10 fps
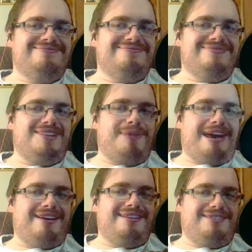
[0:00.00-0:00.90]
They're
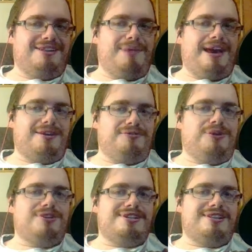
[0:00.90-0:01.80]
back in
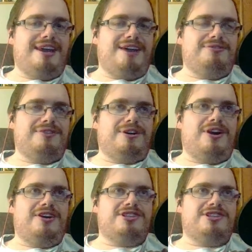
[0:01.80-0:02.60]
Forza. They have their cars